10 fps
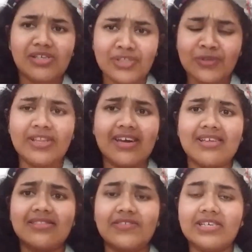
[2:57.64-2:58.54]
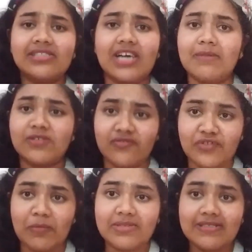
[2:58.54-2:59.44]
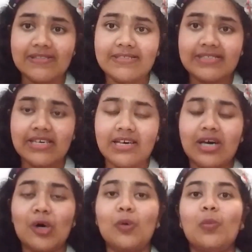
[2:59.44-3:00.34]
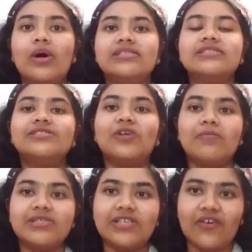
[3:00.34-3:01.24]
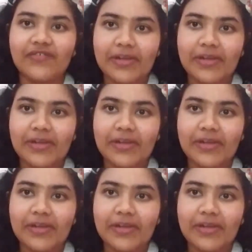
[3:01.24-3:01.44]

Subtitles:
So there are 3 types of domiciles. One is the domicile of